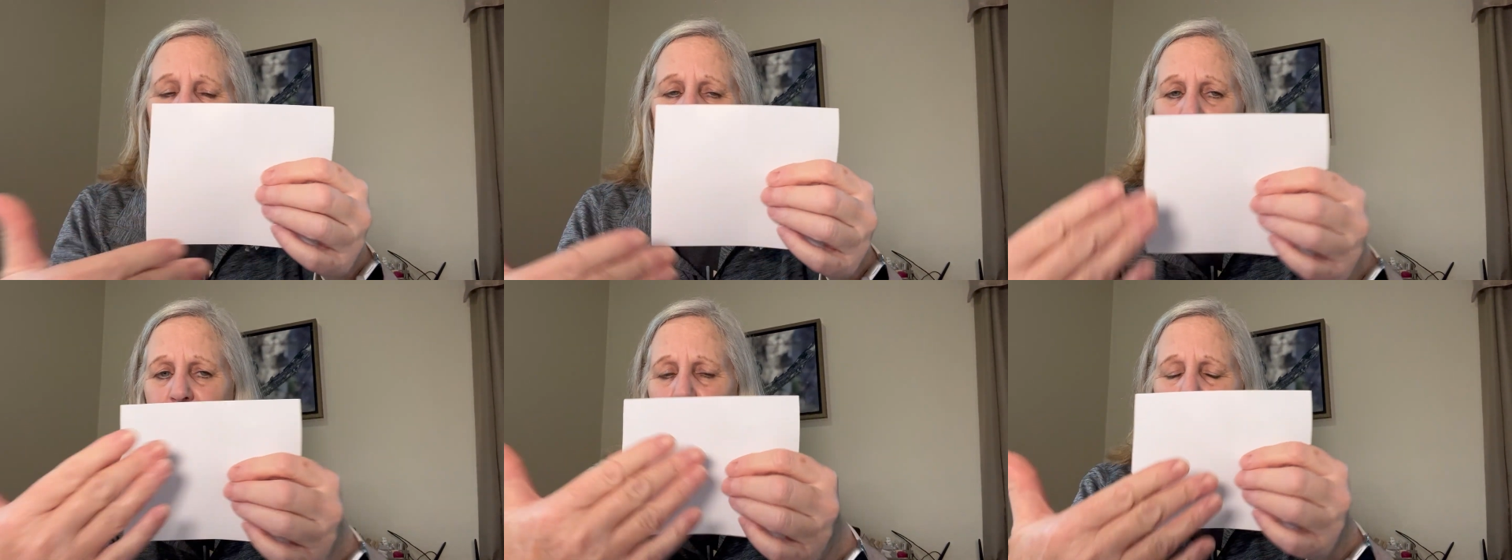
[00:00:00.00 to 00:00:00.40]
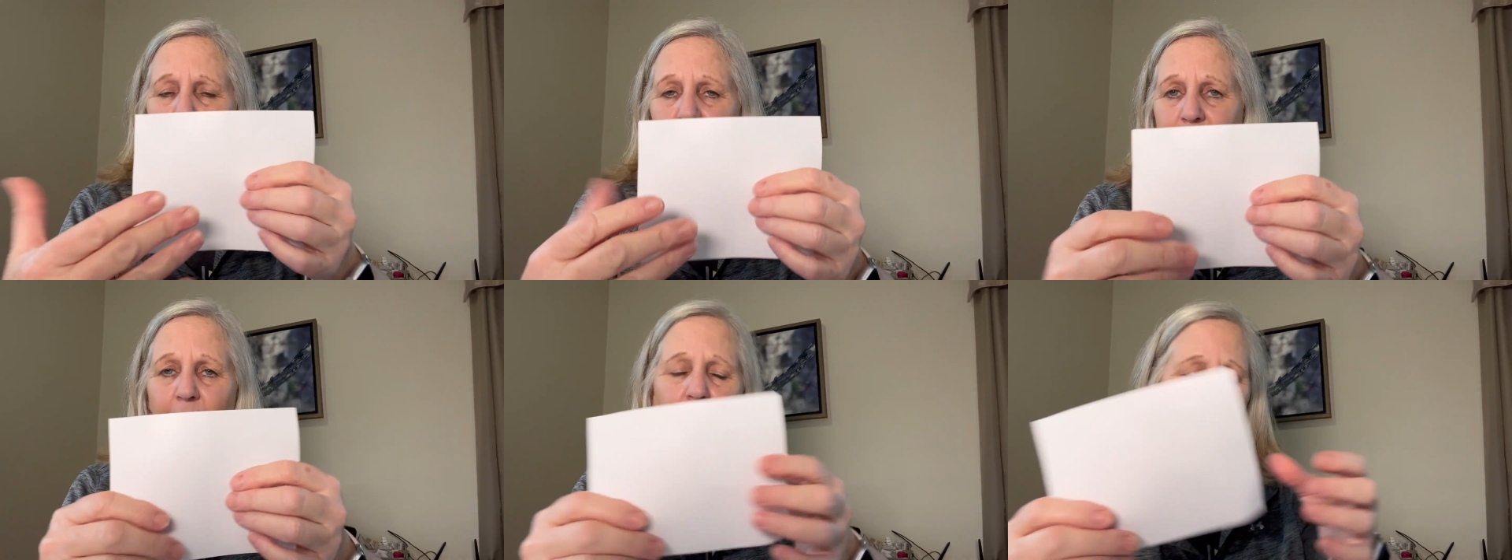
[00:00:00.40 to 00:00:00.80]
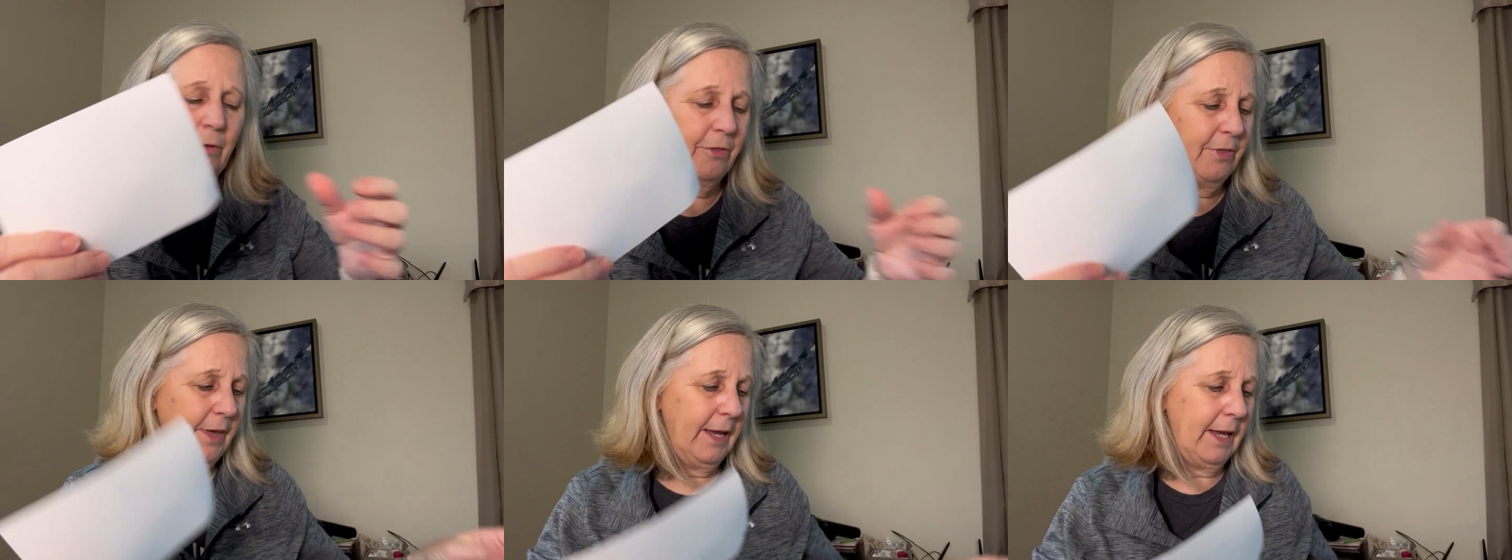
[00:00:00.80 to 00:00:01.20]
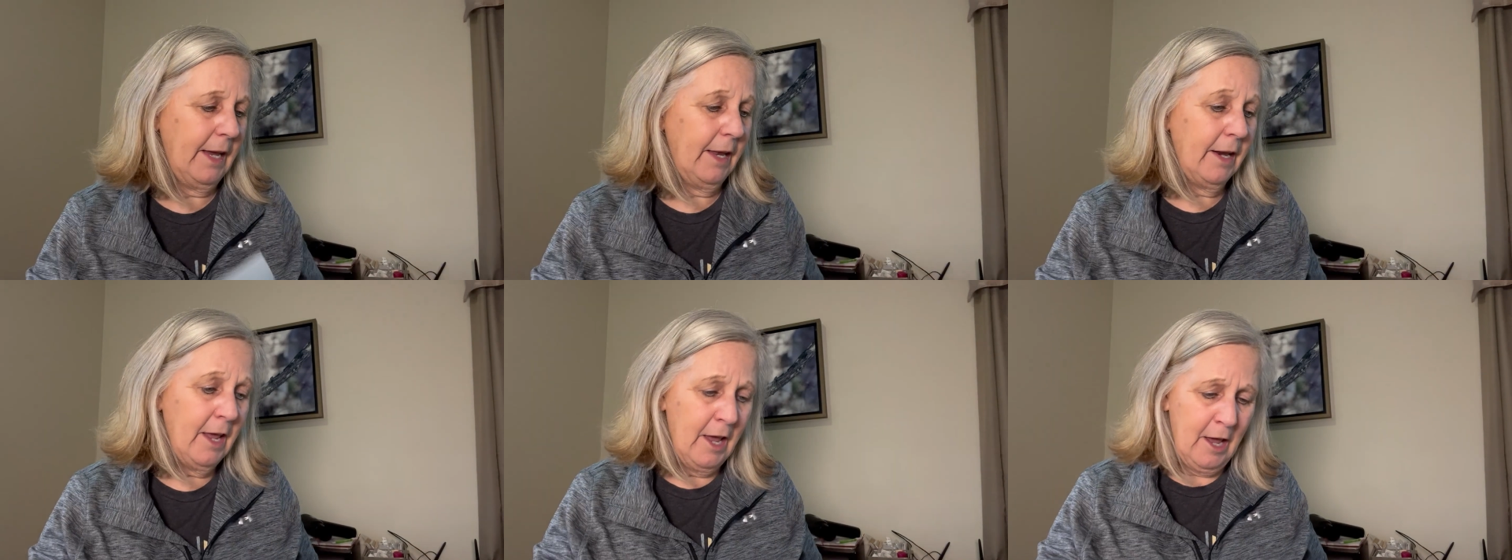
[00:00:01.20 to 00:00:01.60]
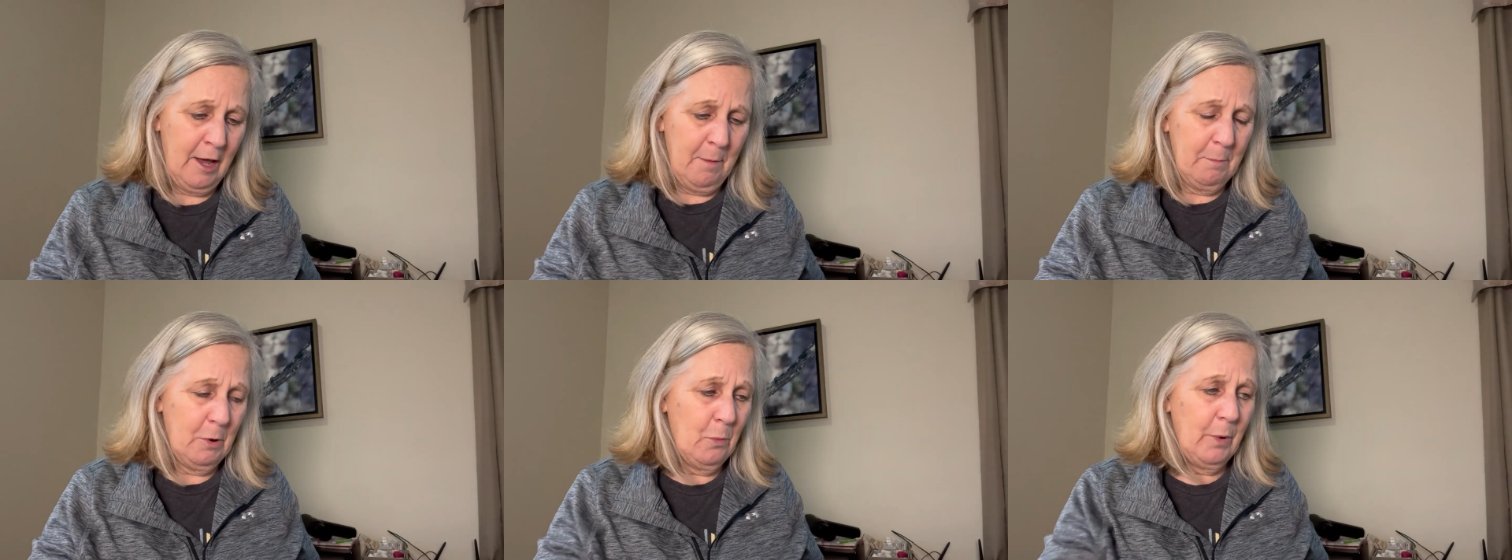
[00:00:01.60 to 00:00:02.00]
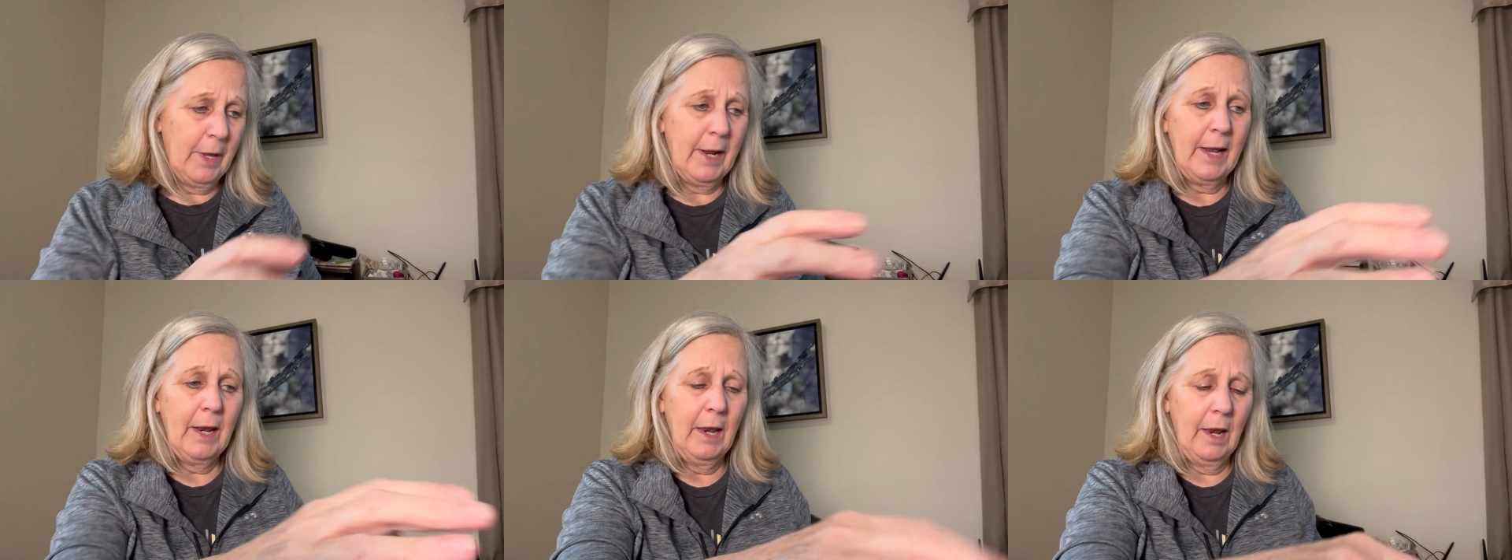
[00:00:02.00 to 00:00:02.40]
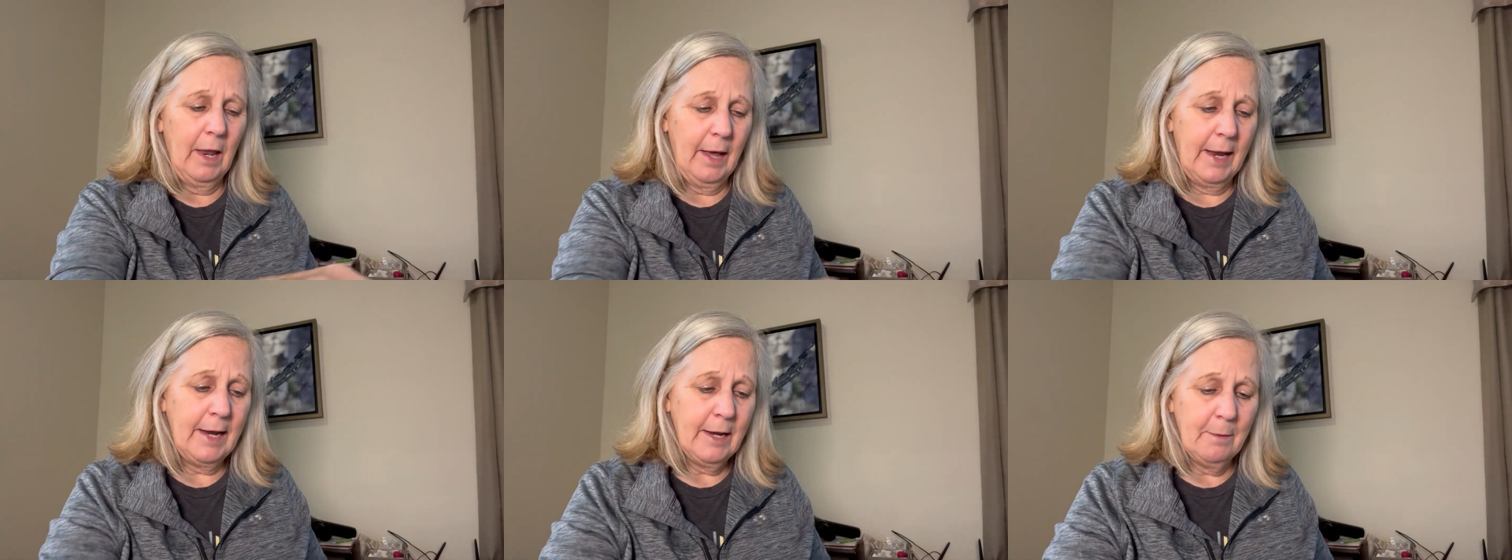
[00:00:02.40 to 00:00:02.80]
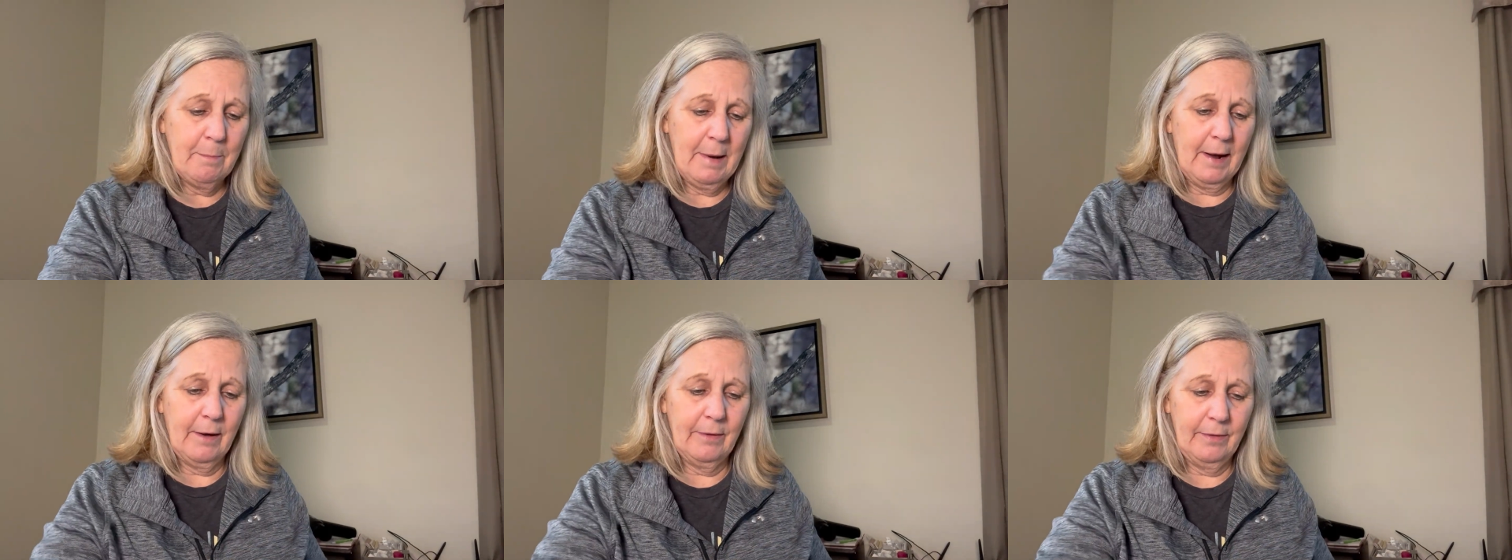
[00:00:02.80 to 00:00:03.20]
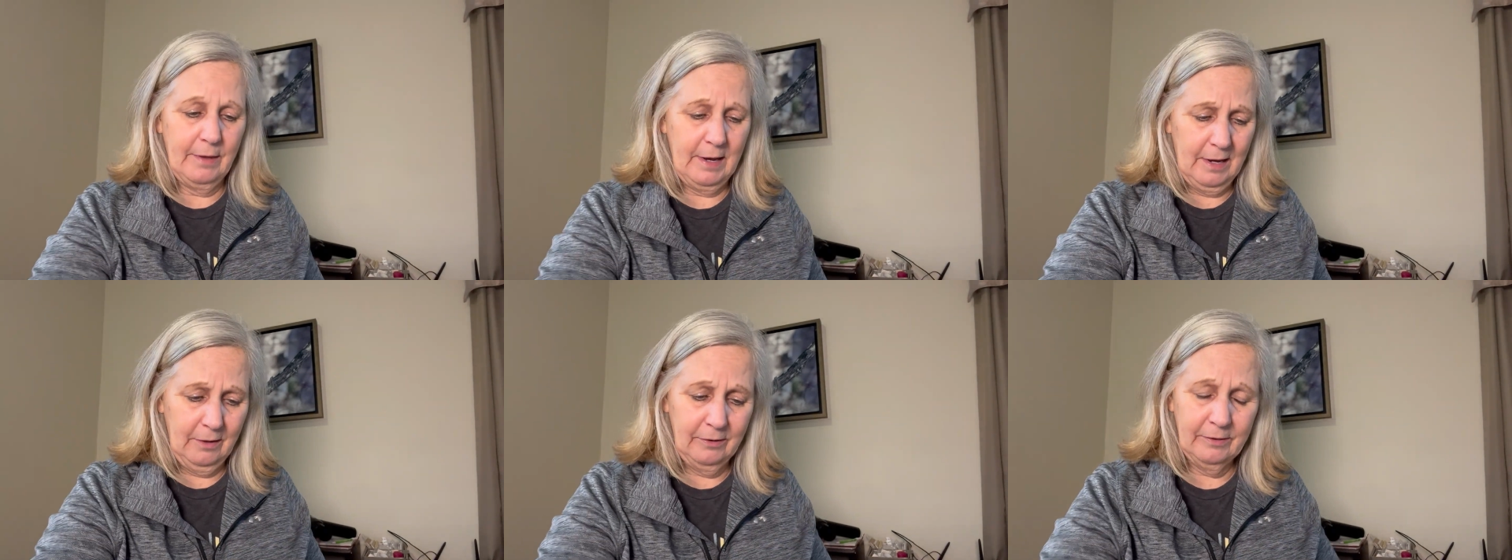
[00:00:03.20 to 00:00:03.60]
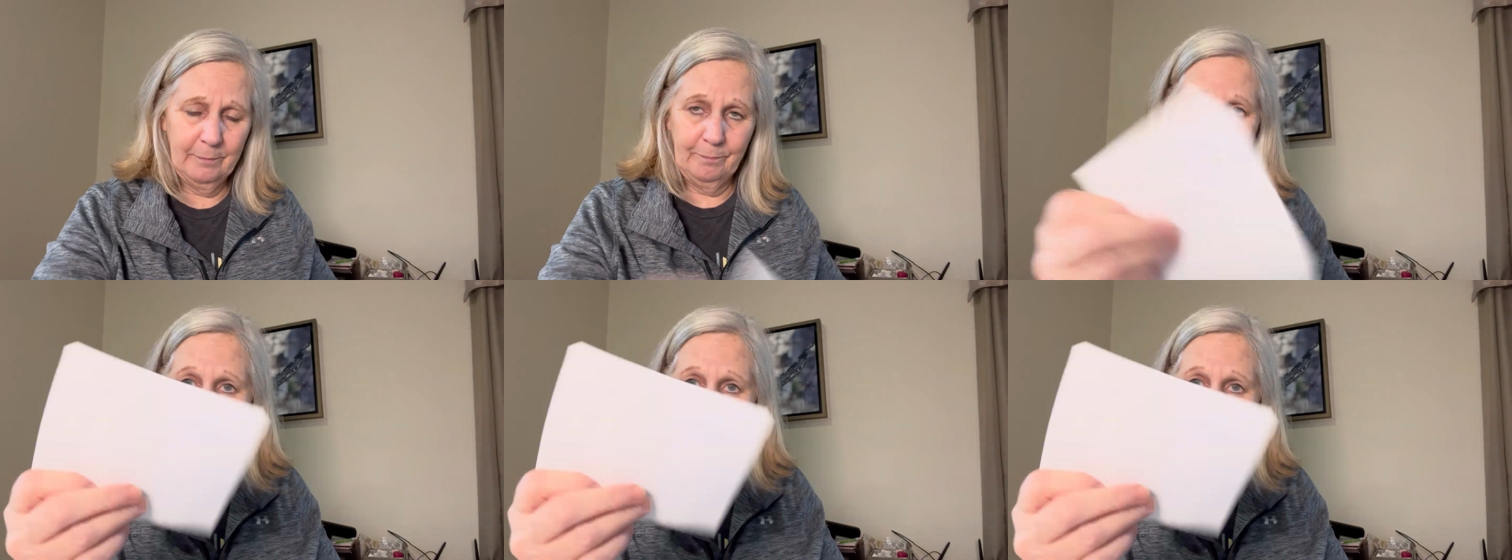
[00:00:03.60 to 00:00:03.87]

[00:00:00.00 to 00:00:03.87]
you could put the whole thing in. But what I like about these,